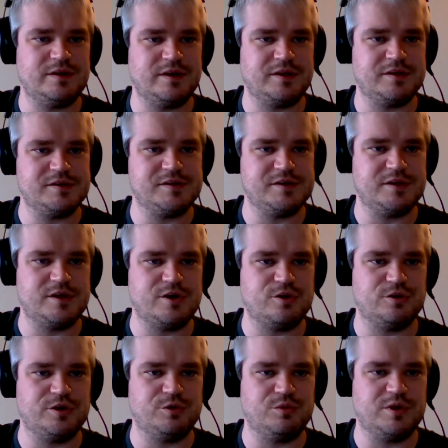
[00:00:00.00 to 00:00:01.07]
I think this is the
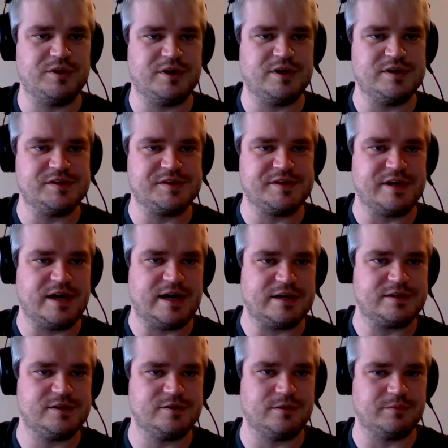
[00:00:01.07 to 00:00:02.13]
only one that is
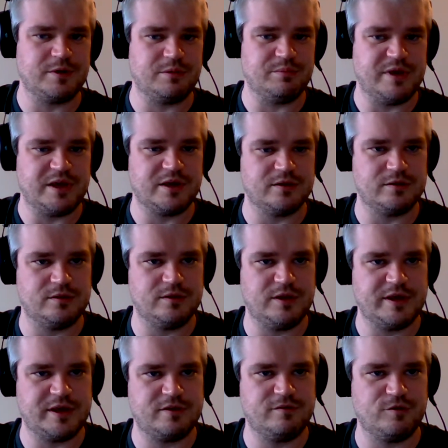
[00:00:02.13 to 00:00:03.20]
not, so I'm going to make a
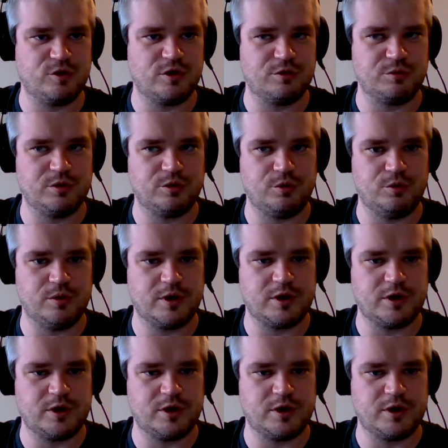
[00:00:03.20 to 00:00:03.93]
link for it real